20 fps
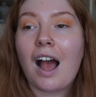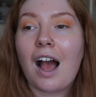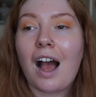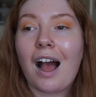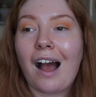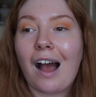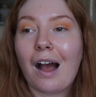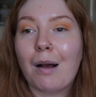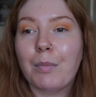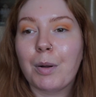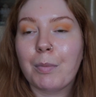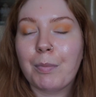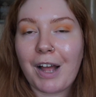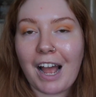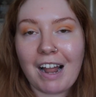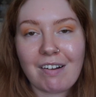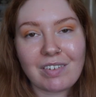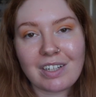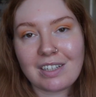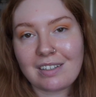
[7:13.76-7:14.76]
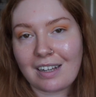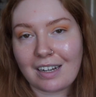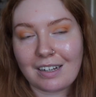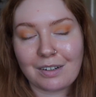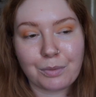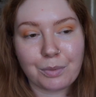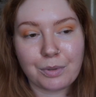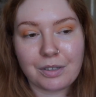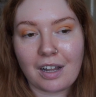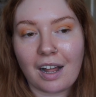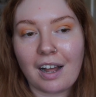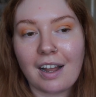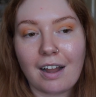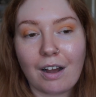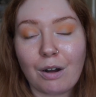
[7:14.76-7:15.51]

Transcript: But Henry II was like,